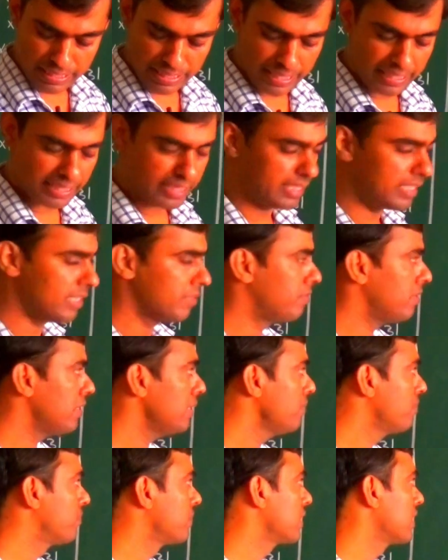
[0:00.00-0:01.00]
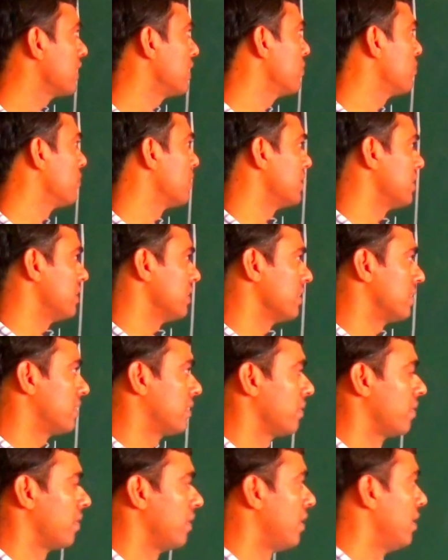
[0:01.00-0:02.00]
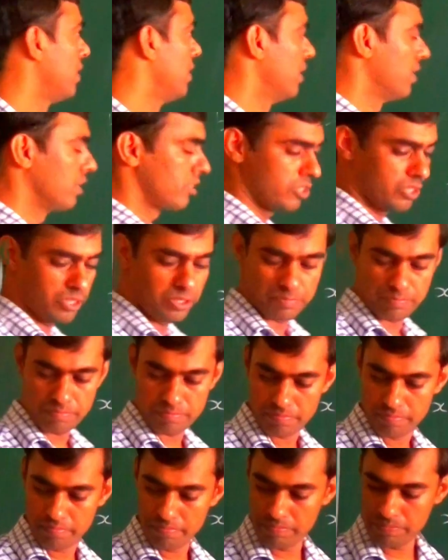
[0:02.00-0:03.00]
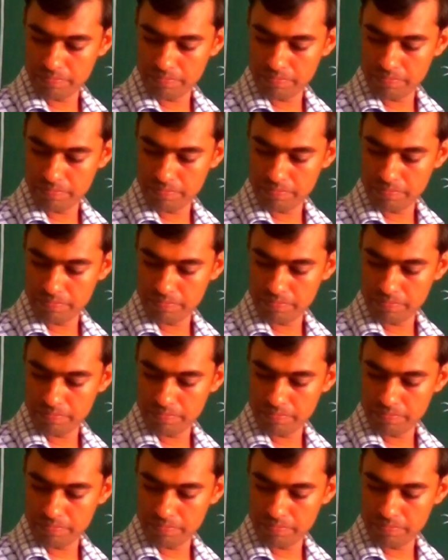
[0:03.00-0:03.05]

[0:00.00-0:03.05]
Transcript: criteria for convergence. So